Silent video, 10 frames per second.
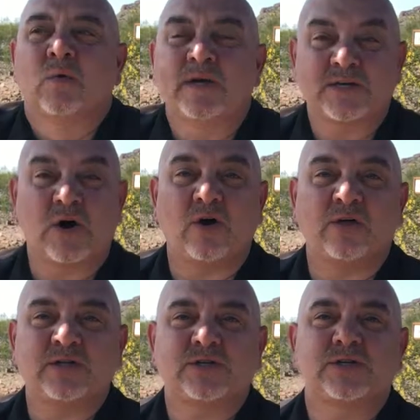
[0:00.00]
went to
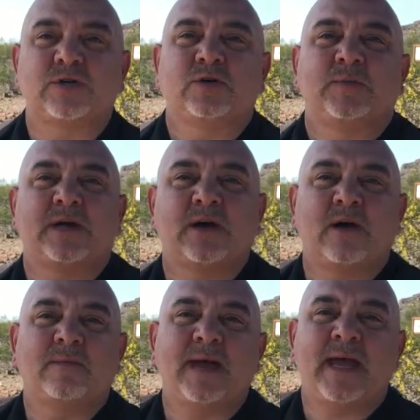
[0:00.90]
college to
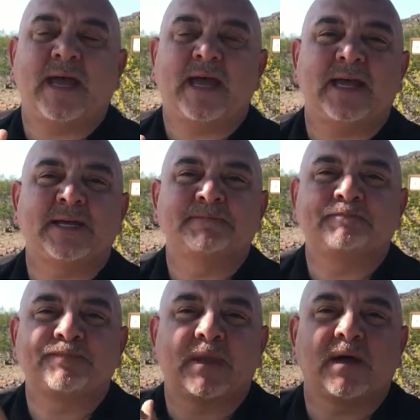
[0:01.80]
become I
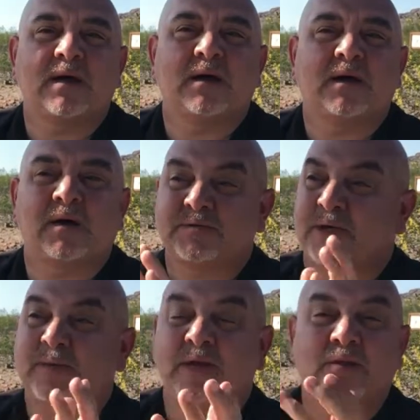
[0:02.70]
was going
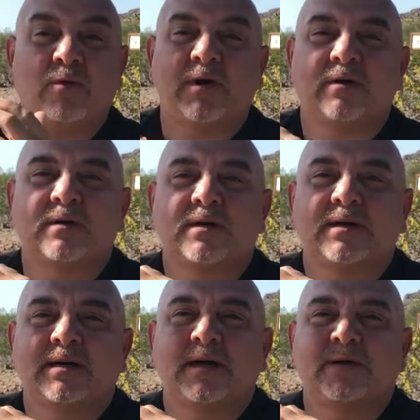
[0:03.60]
to be a lawyer.
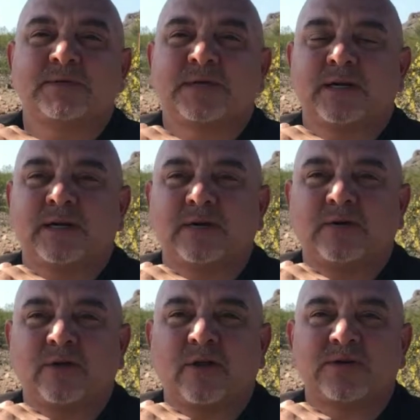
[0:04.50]
I was going to
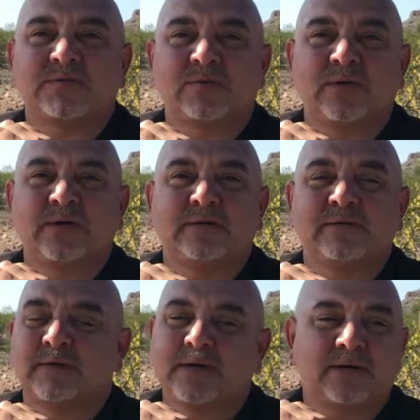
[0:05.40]
go to law school and,
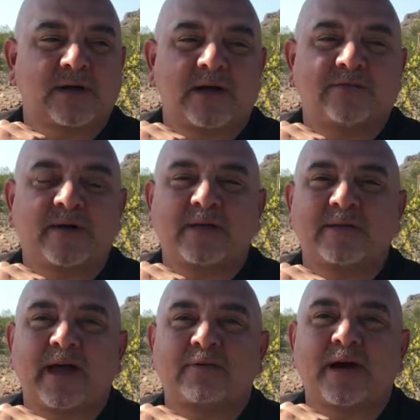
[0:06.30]
kind of follow
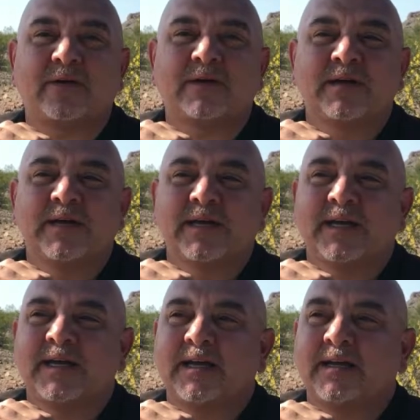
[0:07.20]
that route.
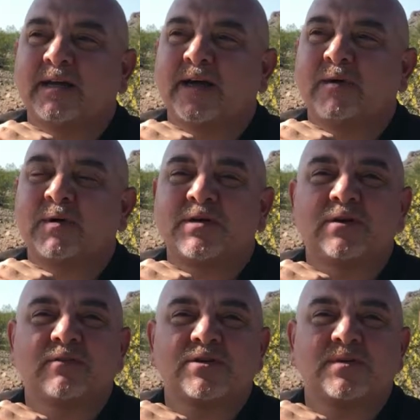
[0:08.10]
And I went to
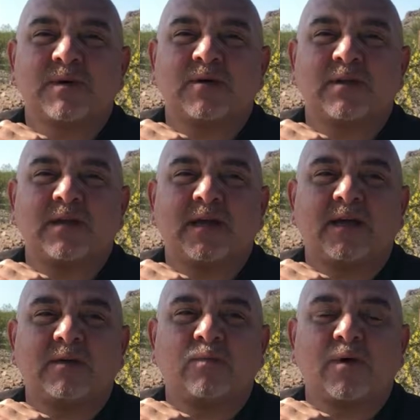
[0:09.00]
University of Maryland,
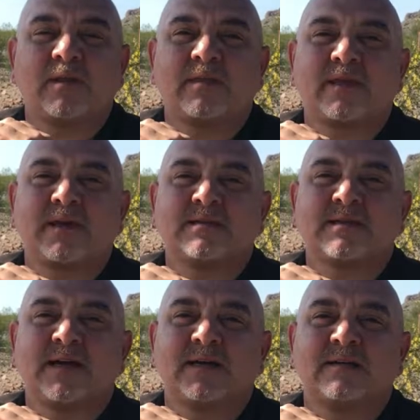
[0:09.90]
and one of the things
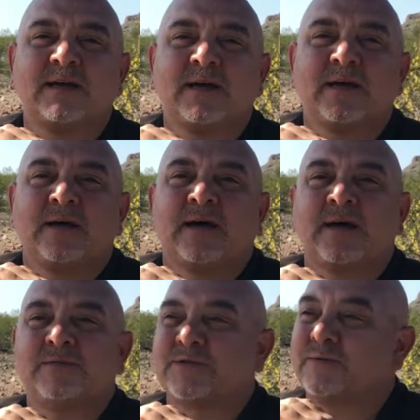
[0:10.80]
that
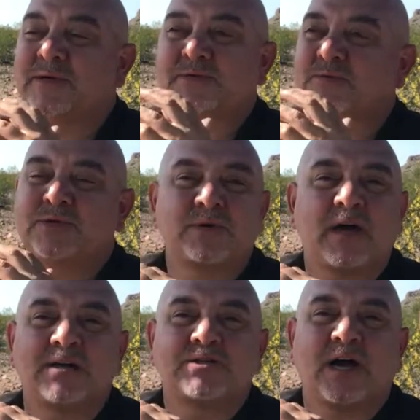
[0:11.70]
I was doing
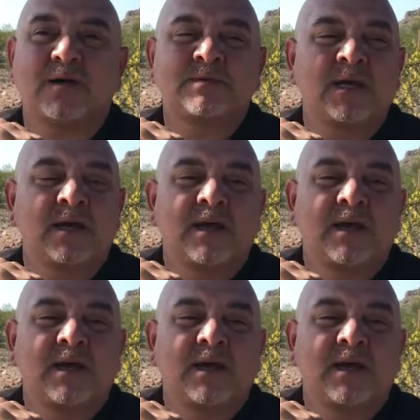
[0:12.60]
odd jobs.